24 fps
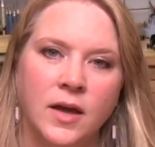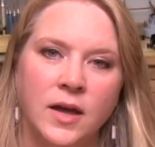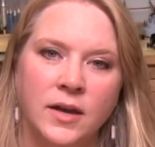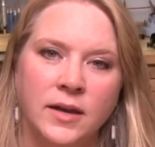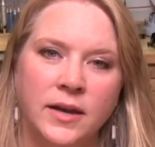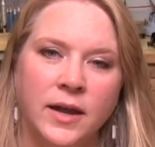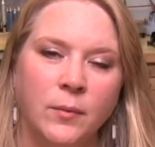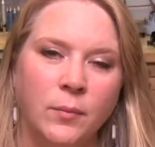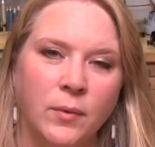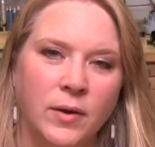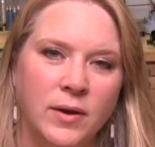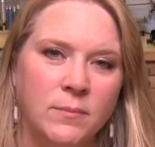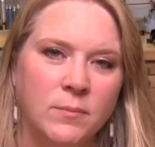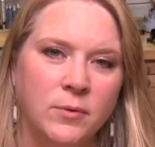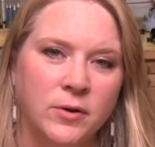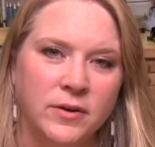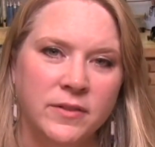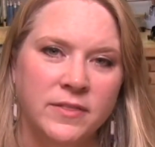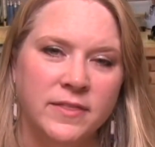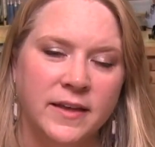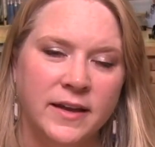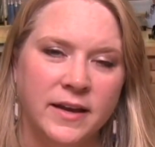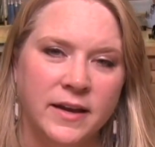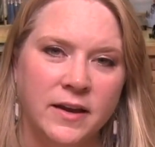Now, one more
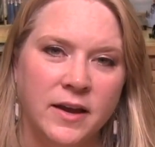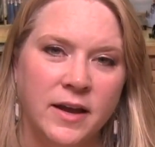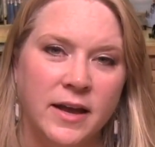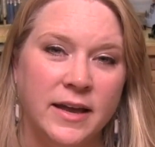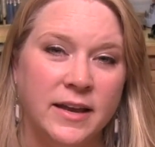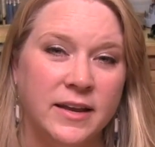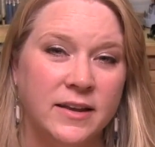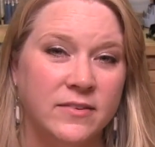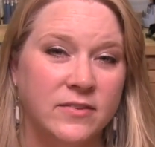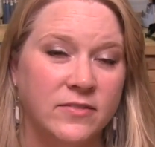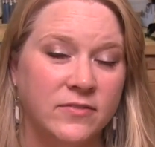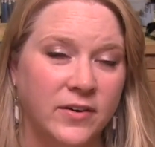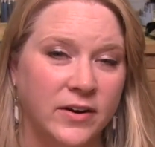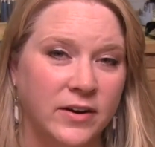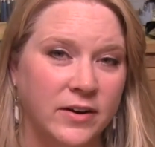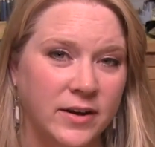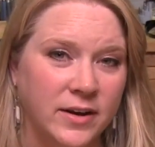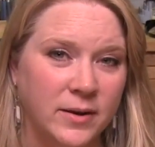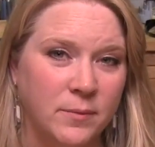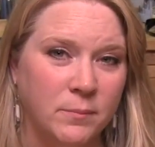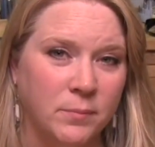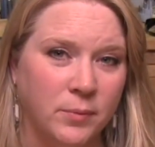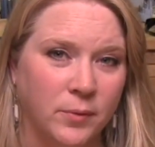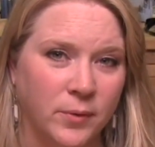thing, it is very
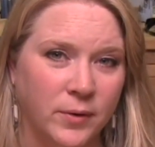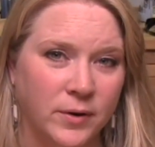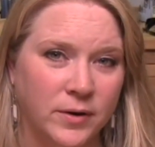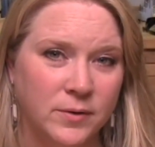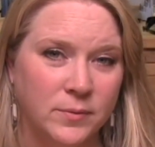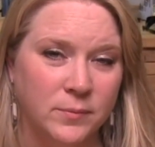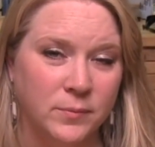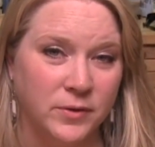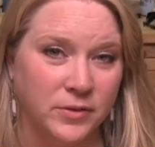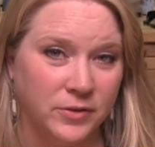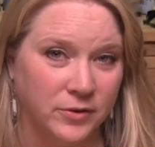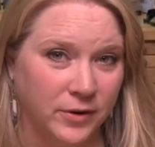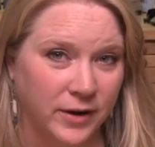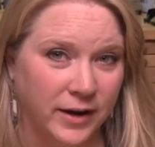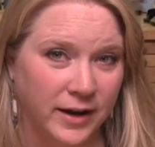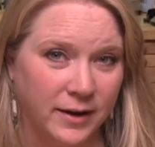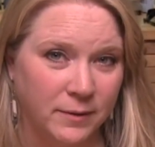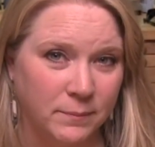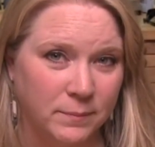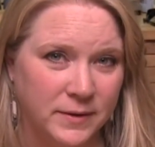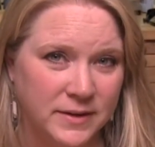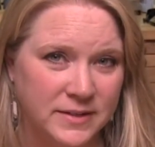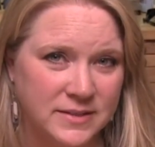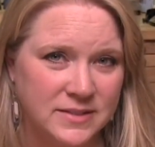important with your
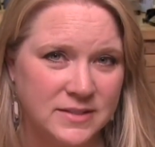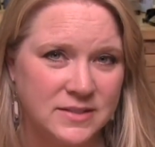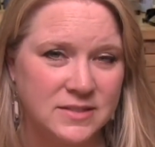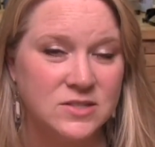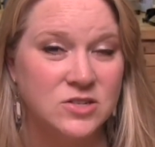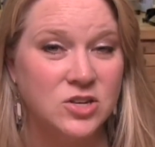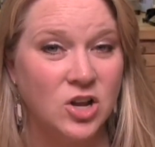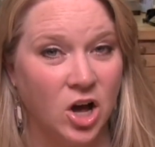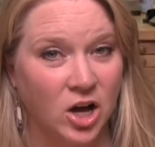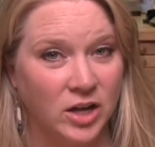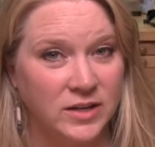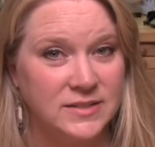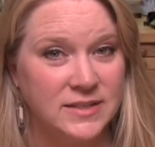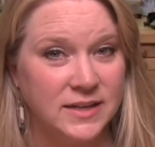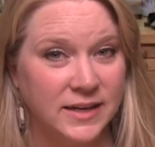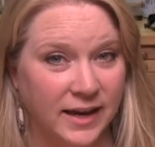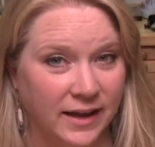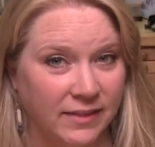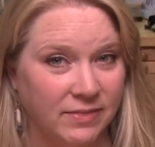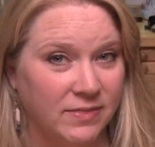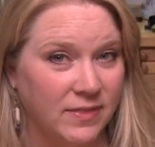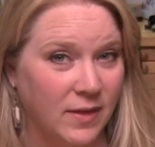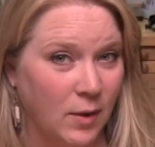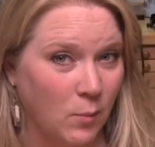handpieces not to
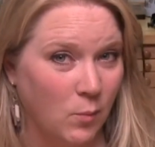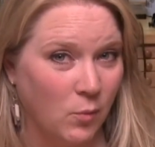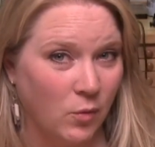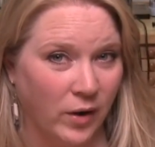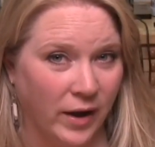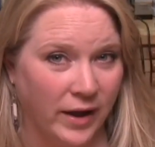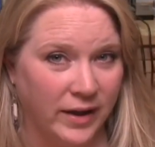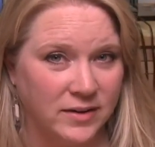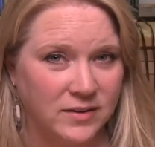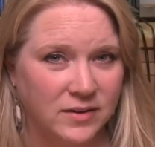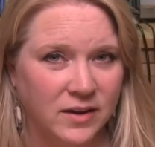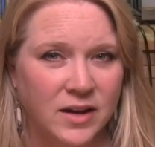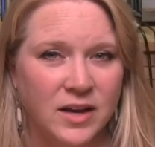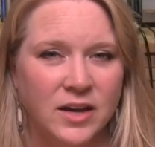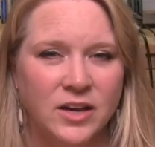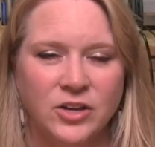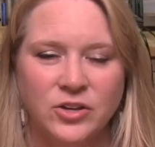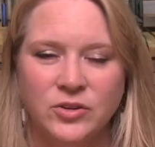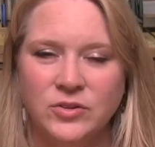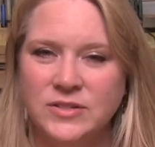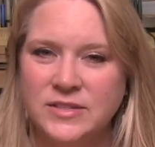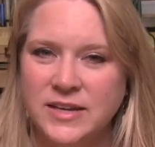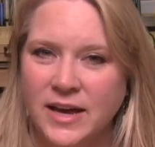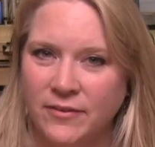get them wet.
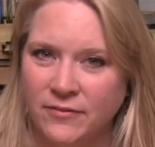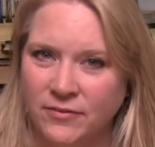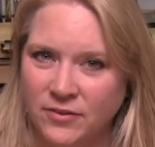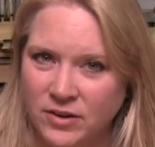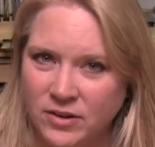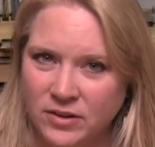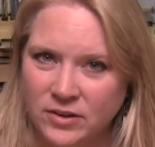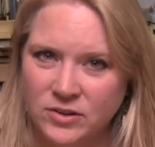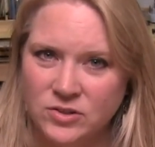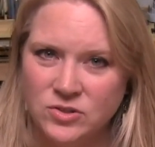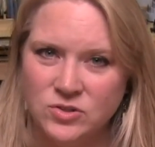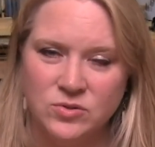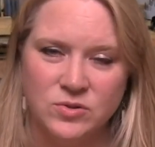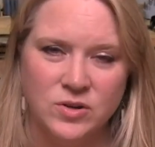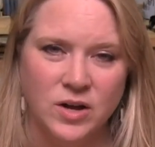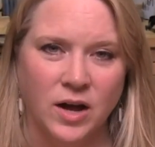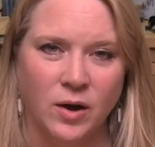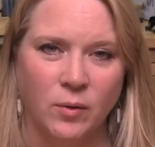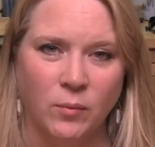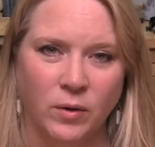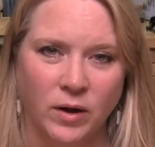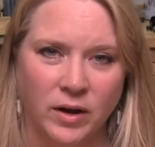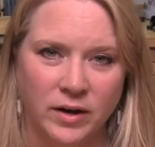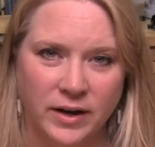You definitely do
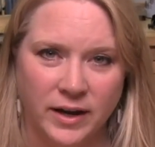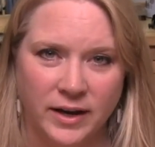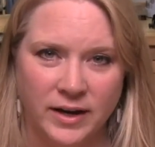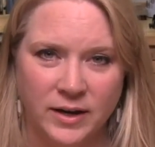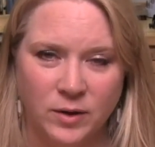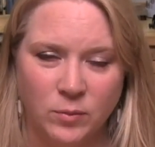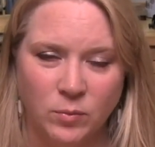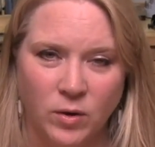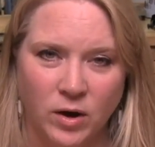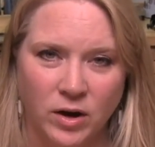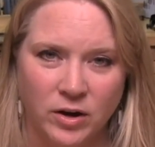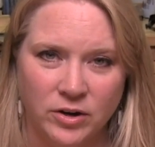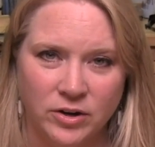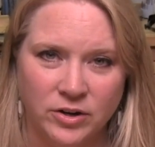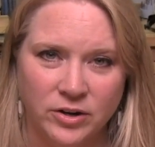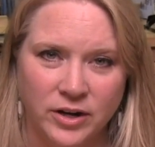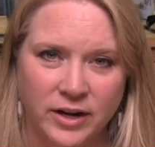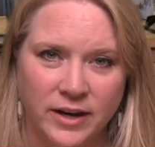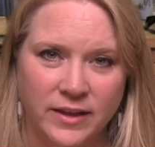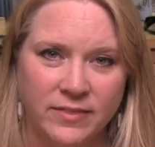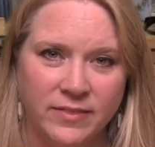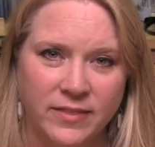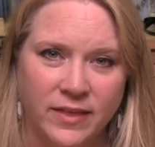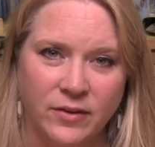not want any water
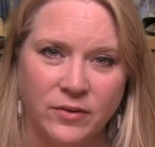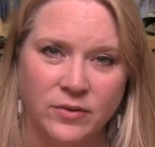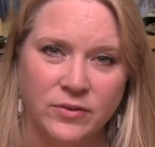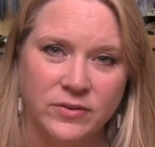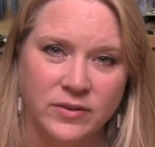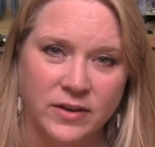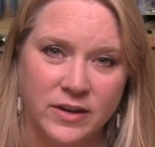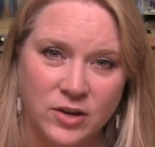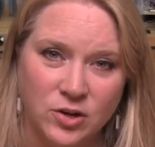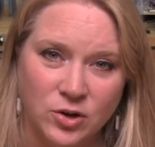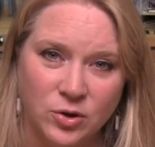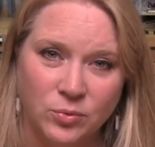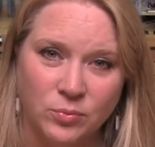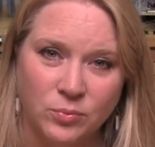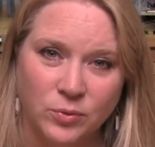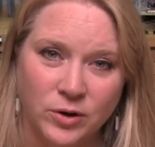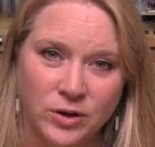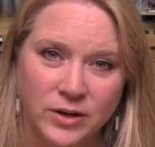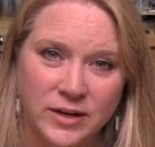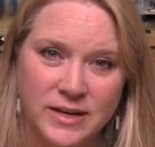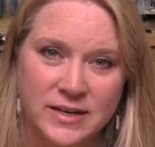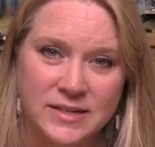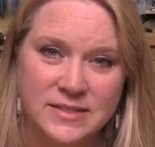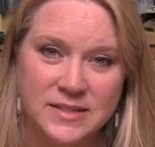in those inner
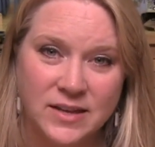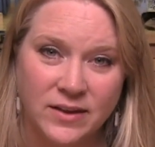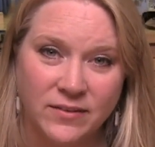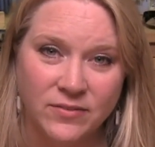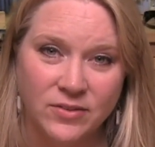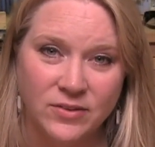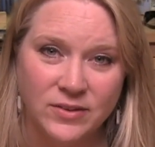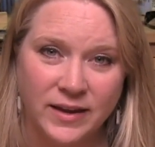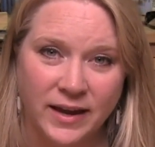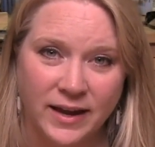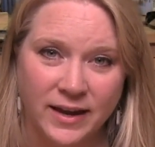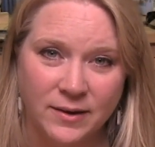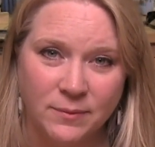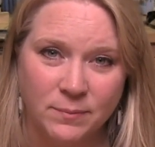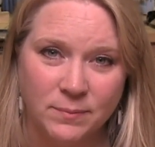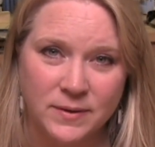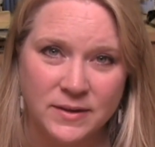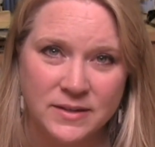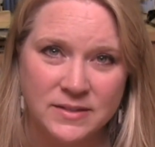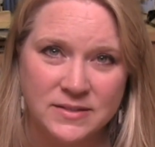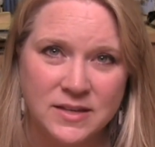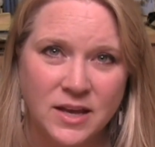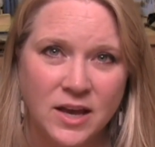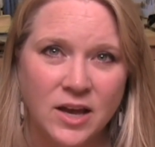workings of the
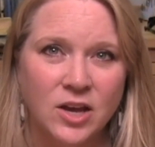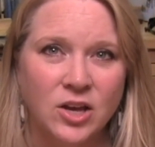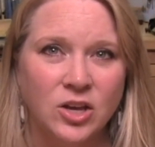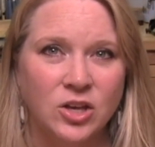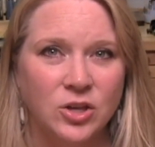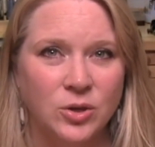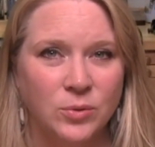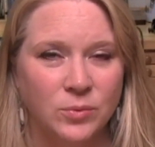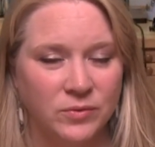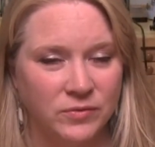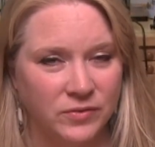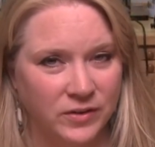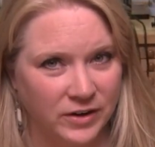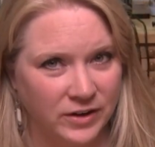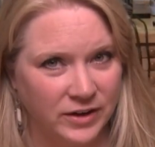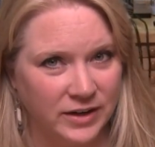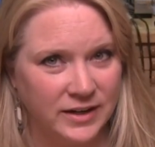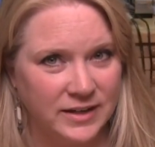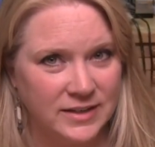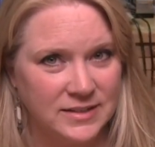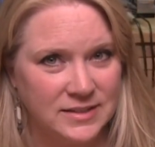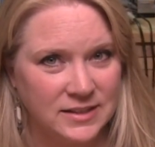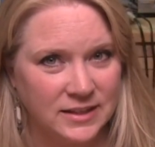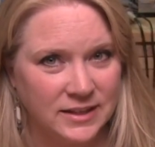handpiece. You will very
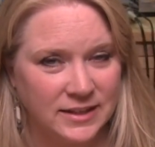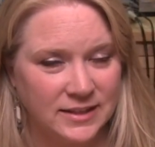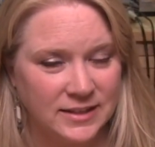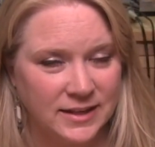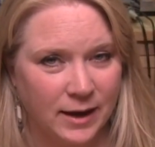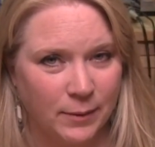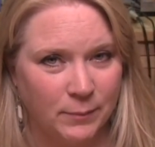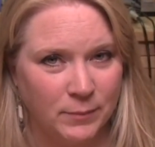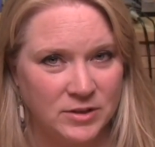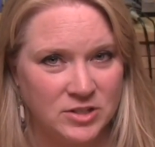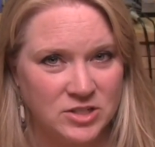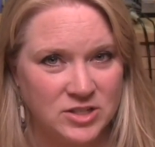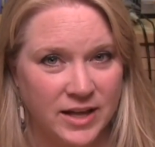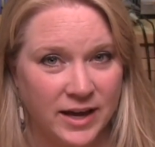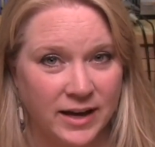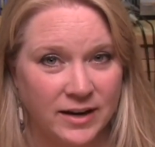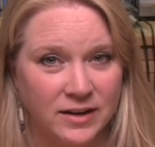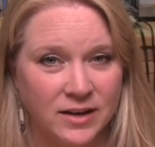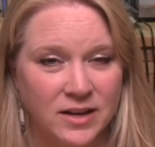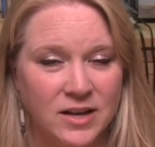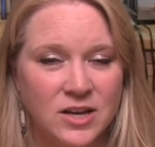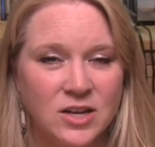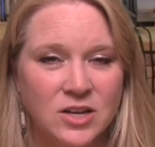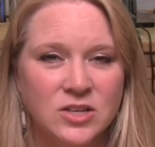easily damage that.
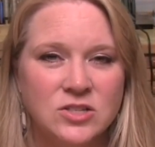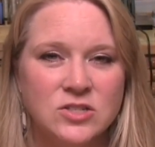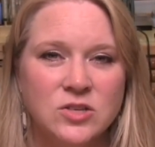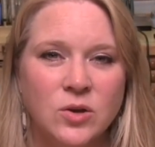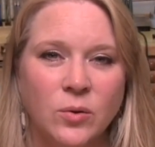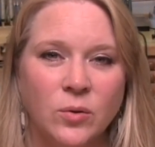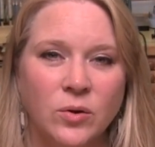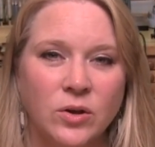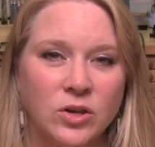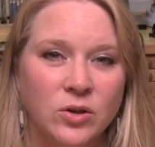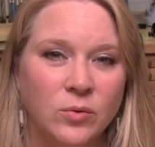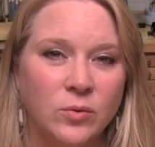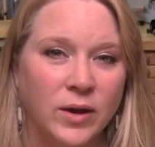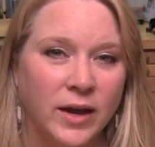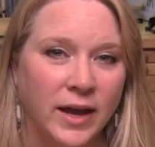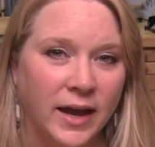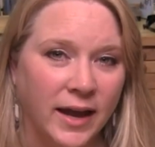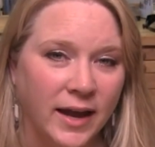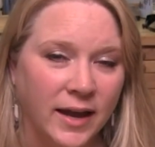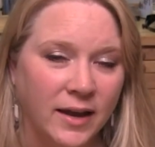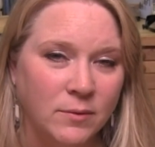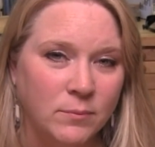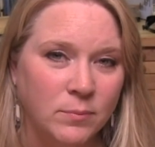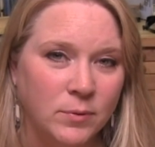So you
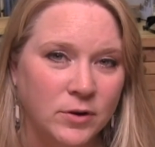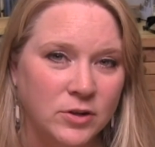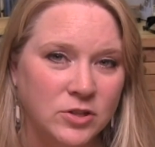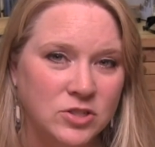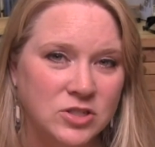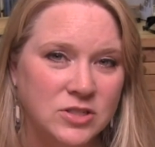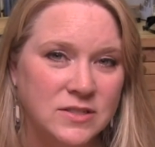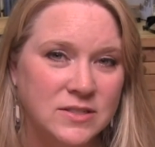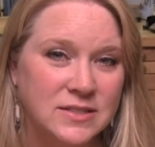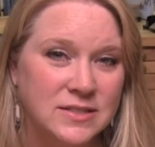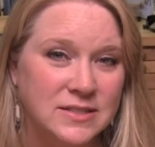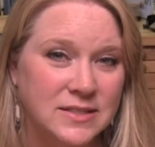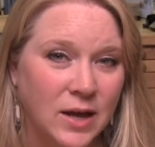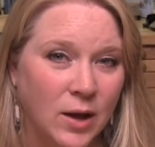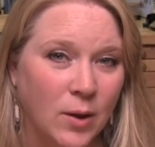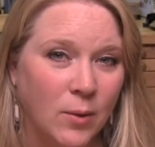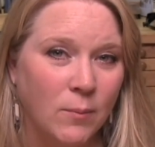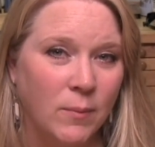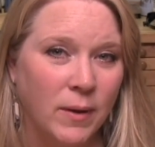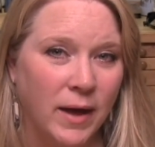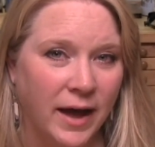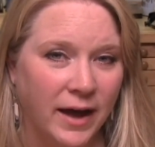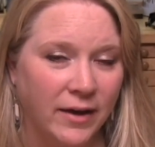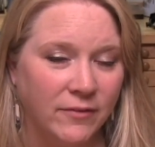can purchase
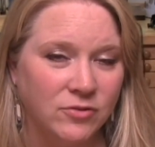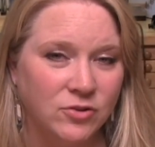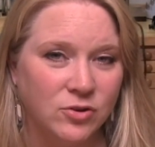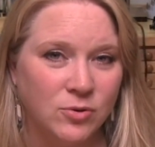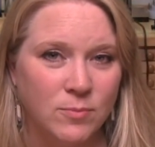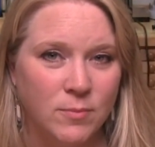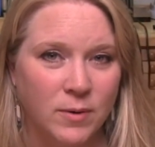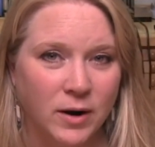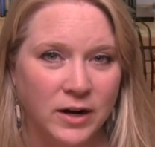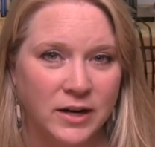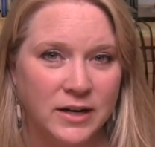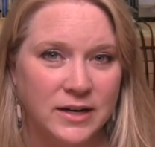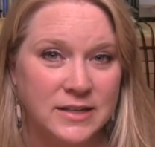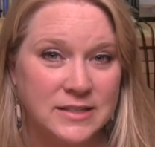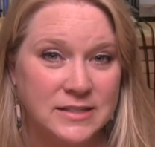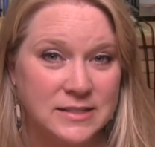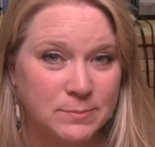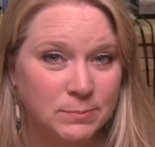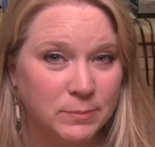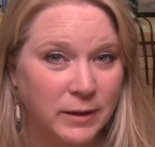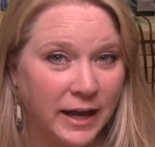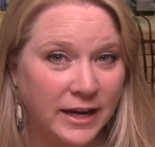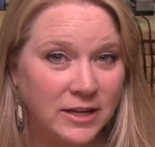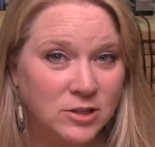some aftermarket
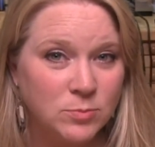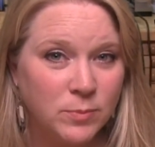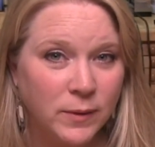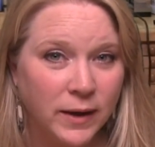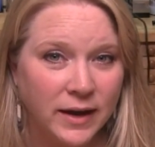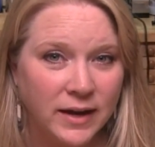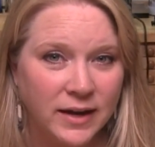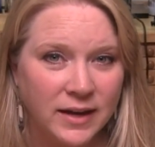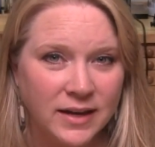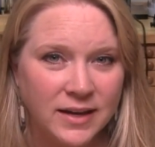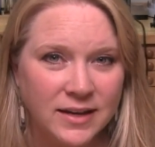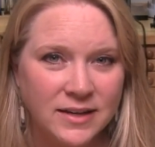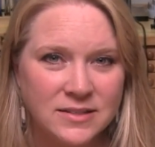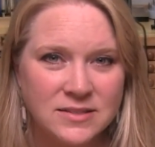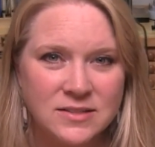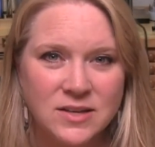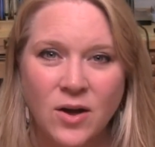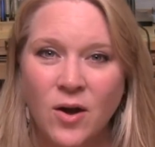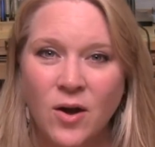splashback kits,